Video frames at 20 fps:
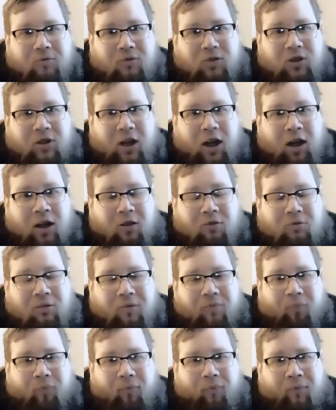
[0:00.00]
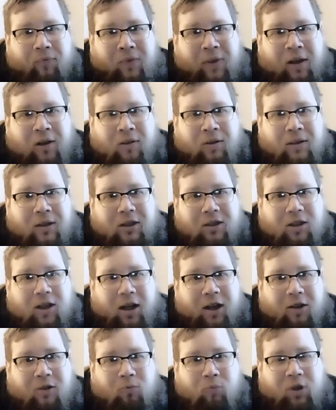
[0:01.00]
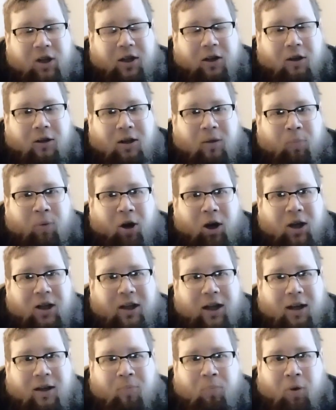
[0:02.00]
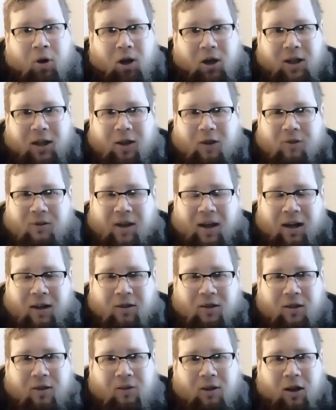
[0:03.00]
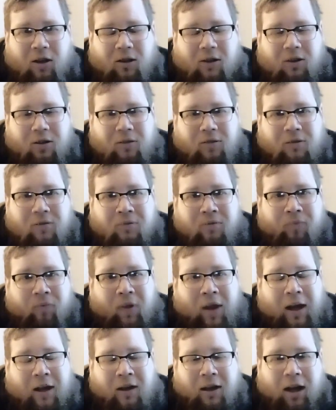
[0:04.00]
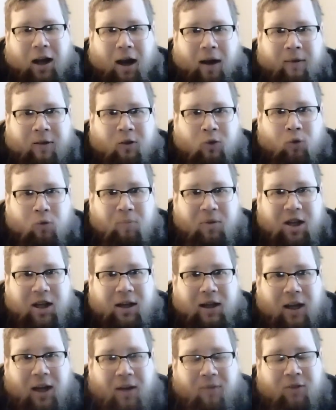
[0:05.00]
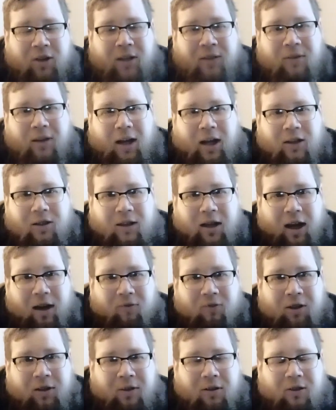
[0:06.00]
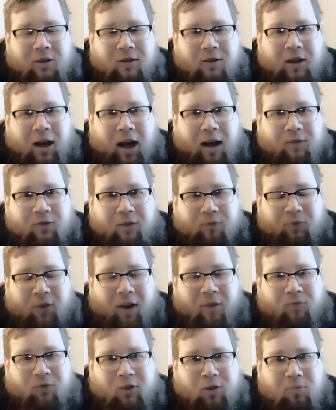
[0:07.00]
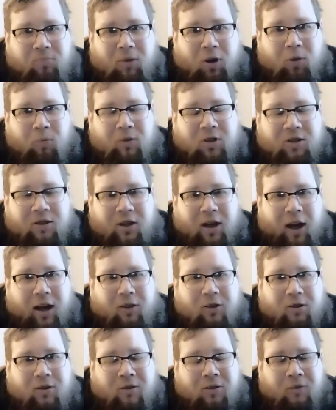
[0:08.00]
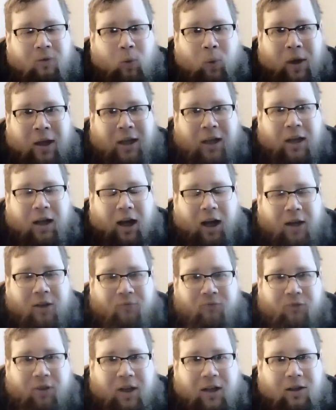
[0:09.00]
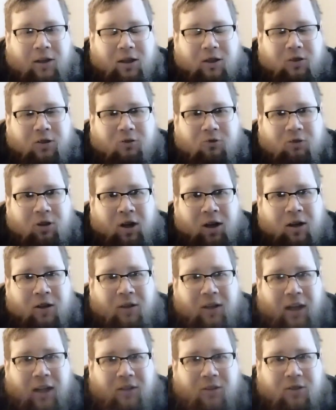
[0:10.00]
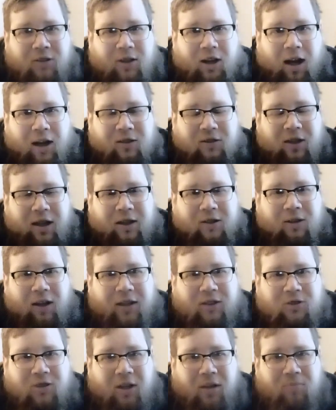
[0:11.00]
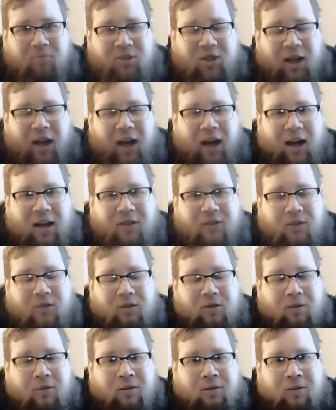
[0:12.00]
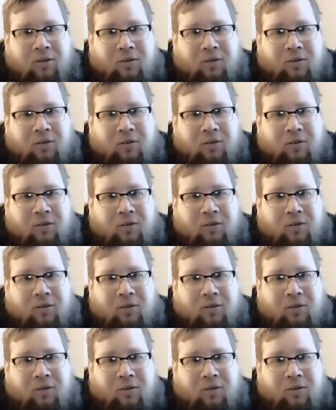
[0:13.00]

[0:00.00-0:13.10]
So we go to a party, and the party goes on a little long. I mean, we meet Kevin, and Kevin and her have a few moments together, and her friend gets drunk, and the jocks act like dumb jocks.